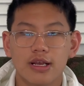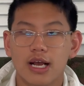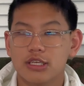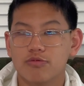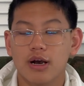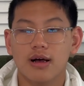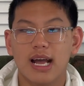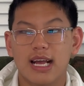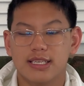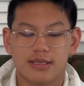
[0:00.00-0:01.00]
as well
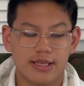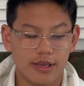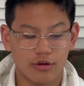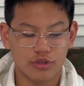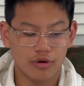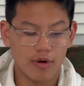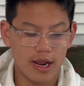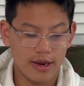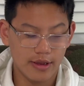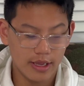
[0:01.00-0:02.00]
as the ultra
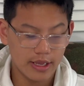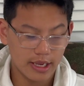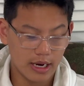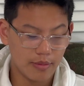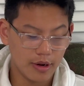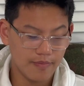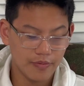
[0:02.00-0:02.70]
wide camera.